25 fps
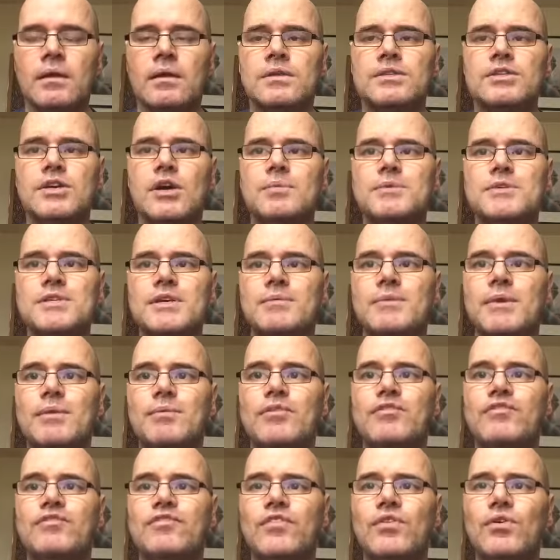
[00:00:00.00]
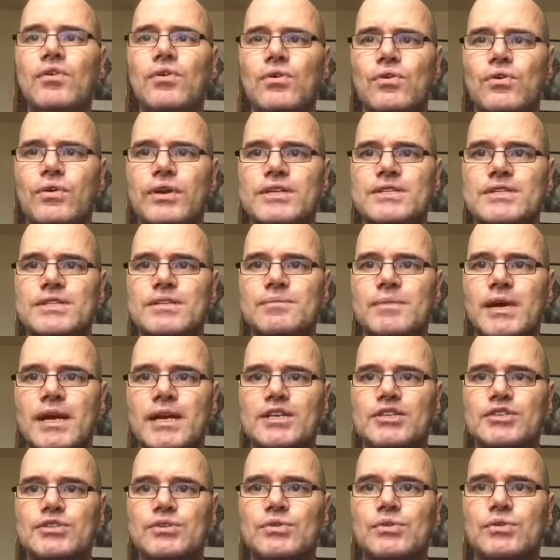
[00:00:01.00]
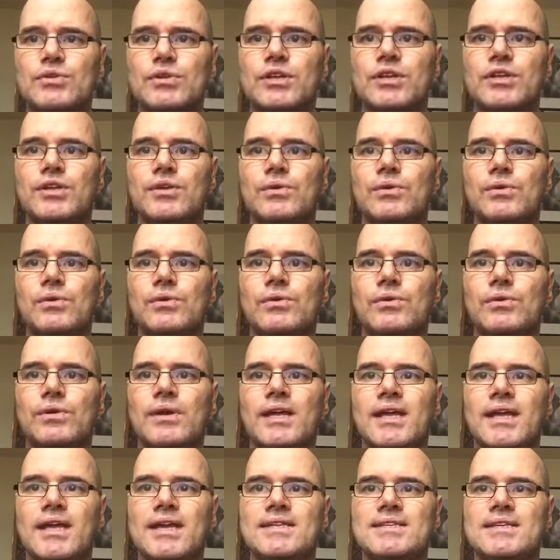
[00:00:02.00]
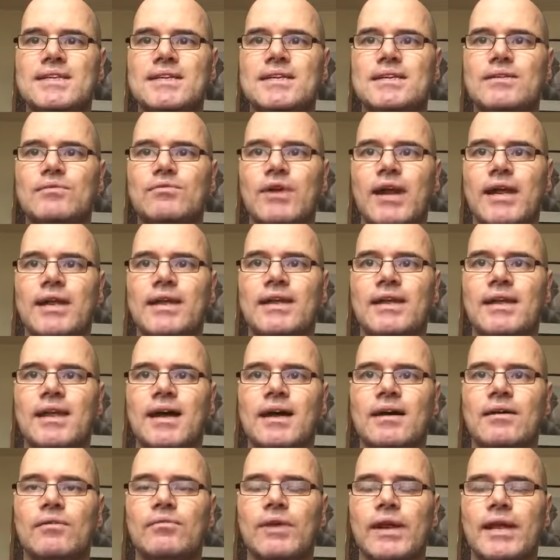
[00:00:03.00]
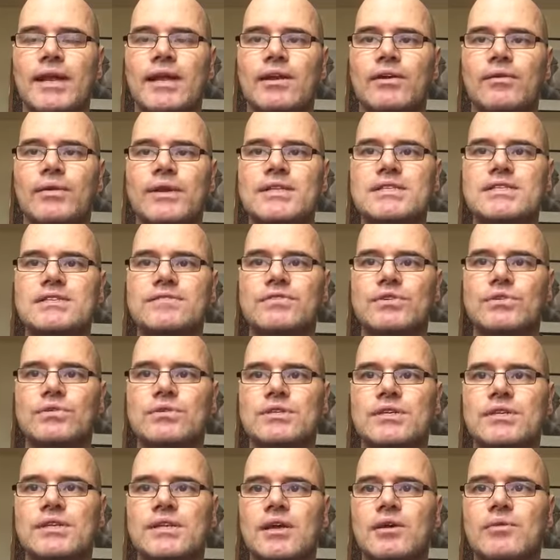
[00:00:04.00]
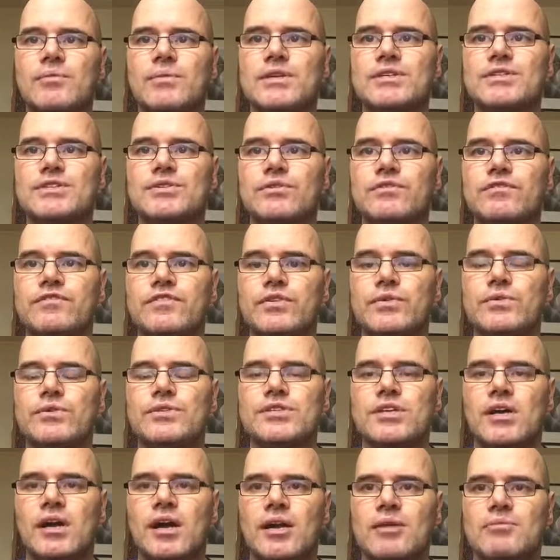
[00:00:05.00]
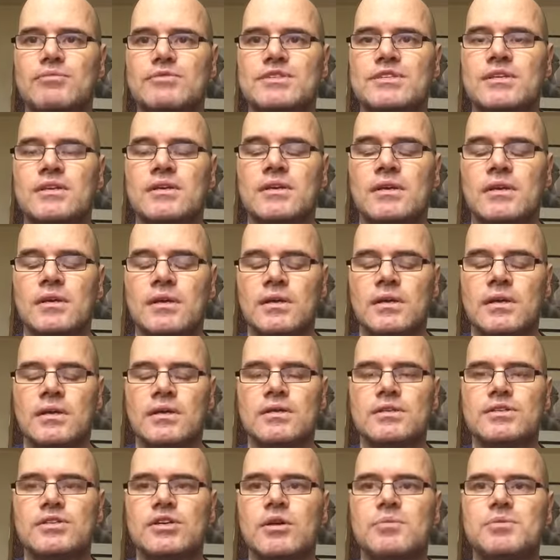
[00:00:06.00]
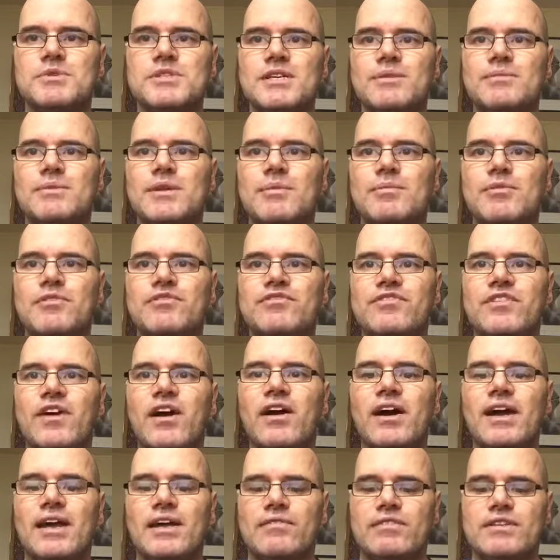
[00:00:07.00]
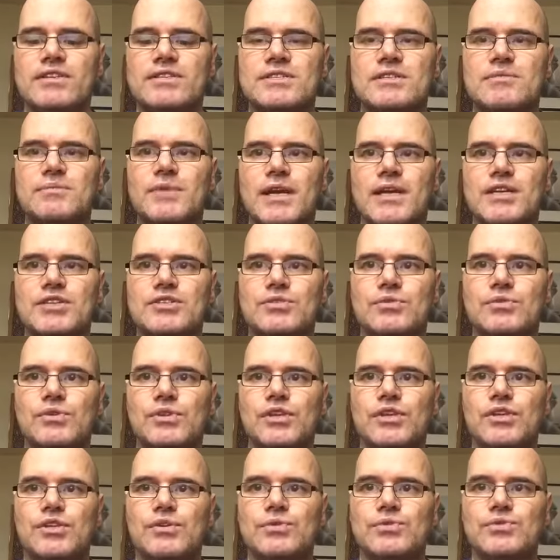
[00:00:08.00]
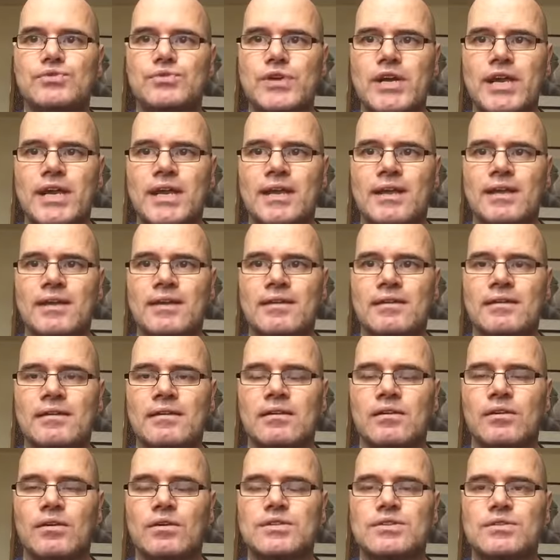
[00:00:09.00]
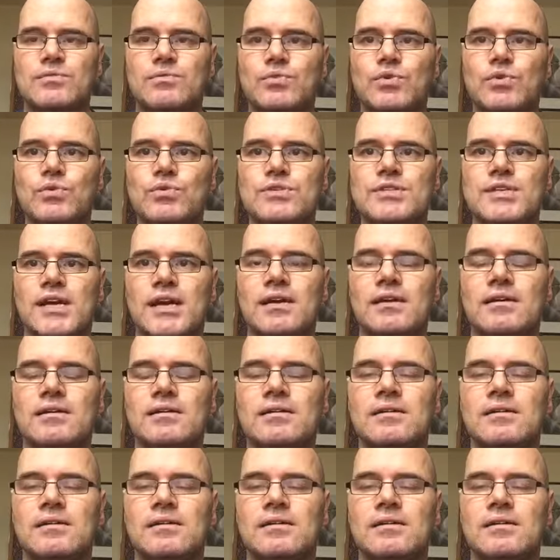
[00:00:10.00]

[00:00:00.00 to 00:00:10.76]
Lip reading: Top tip number four is to make sure that you're eating regular intervals and don't miss your food times. Top tip number five is to make sure that you drink lots of water.